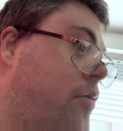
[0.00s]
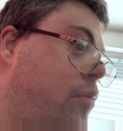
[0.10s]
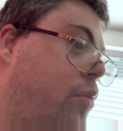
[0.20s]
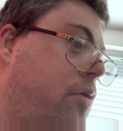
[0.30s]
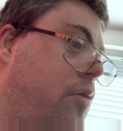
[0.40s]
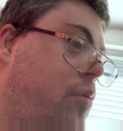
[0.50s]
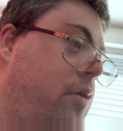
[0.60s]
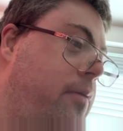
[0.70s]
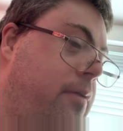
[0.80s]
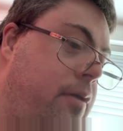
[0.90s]
with a
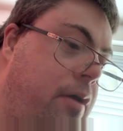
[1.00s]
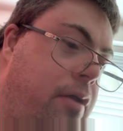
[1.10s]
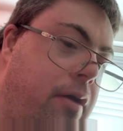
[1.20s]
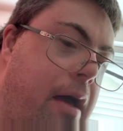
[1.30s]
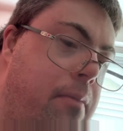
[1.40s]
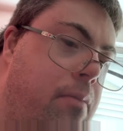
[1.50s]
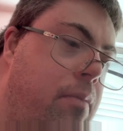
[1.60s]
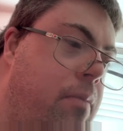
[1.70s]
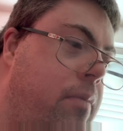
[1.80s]
quiz and I am